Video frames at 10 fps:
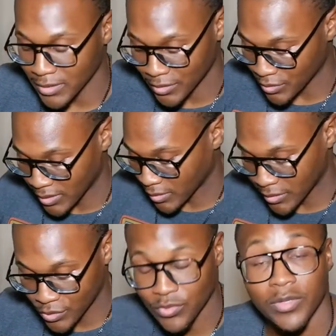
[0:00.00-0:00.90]
in this in
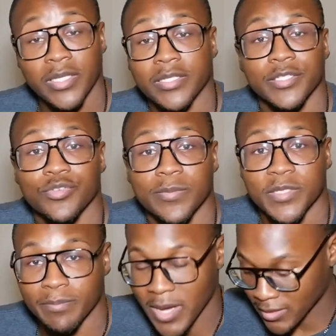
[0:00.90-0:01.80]
the in the
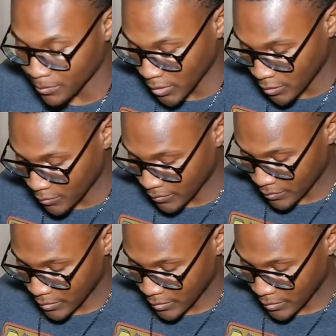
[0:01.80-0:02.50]
description box below.